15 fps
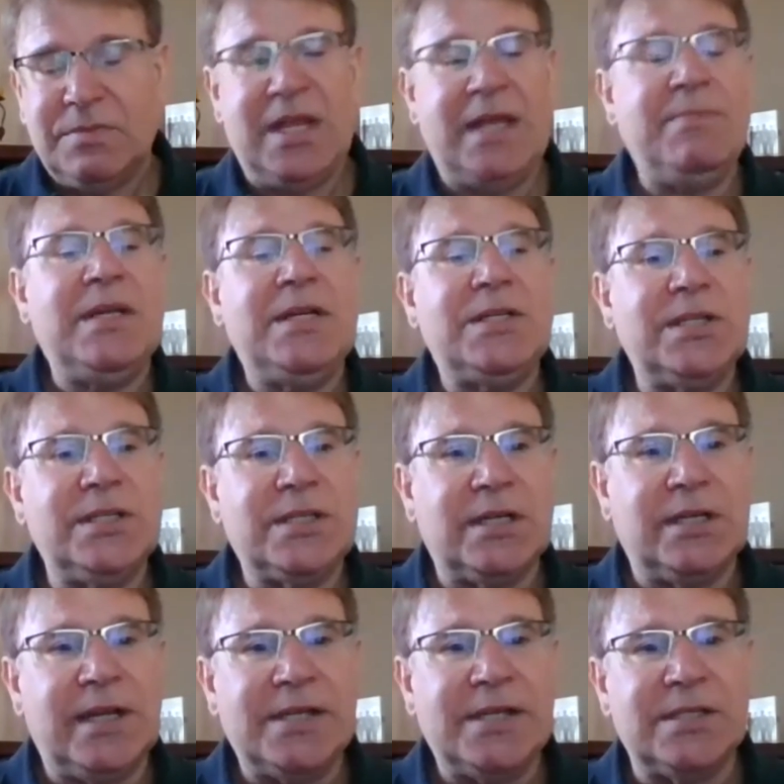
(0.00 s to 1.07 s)
ten minutes into
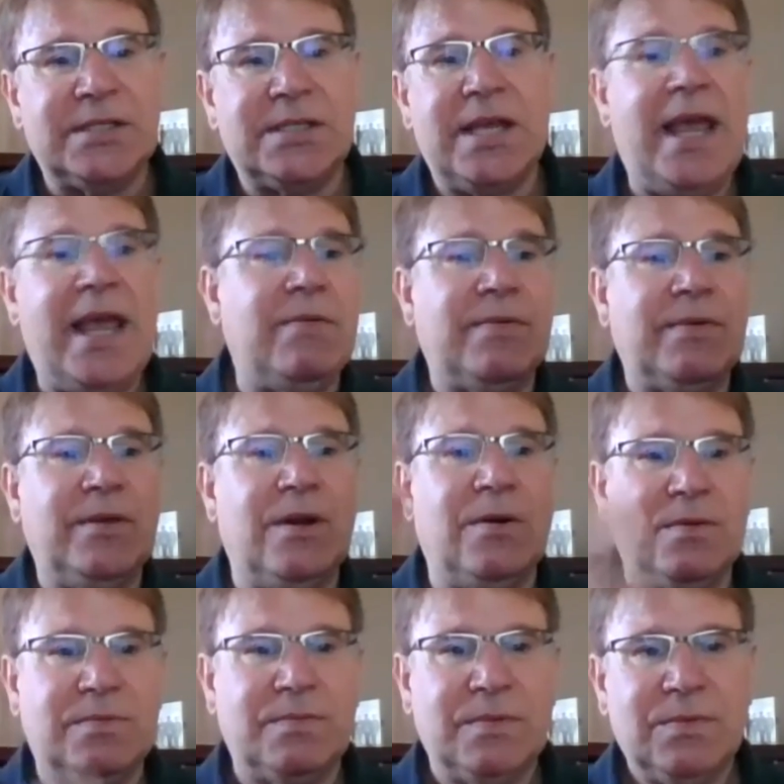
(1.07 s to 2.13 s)
the lesson and say, hey, you
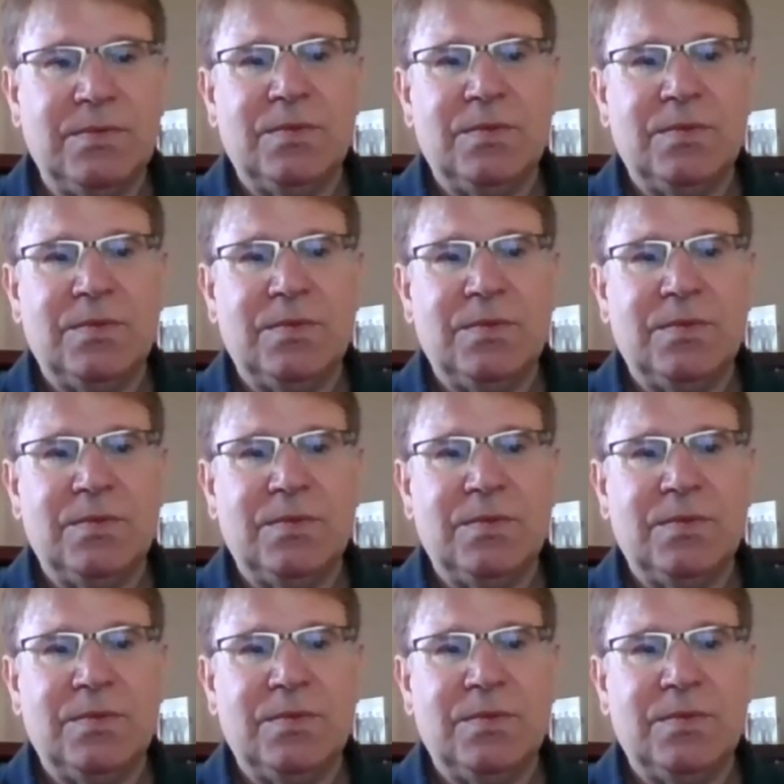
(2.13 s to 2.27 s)
know,